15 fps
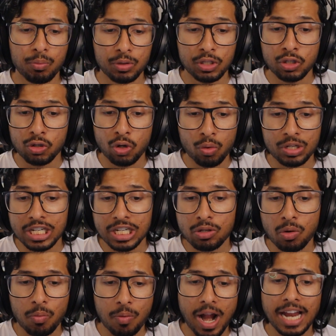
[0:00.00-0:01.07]
don't need to
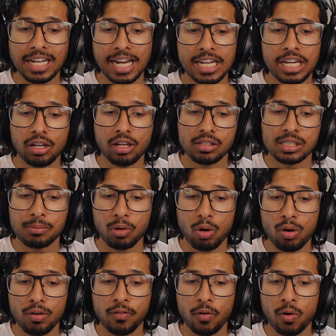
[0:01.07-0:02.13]
write any custom code
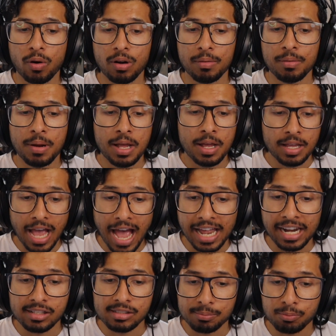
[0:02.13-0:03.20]
for adding
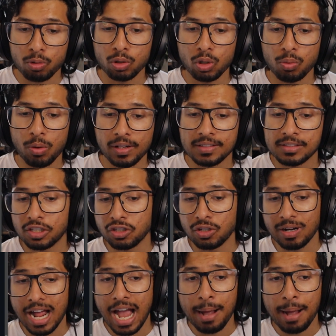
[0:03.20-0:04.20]
support to wallets in your app.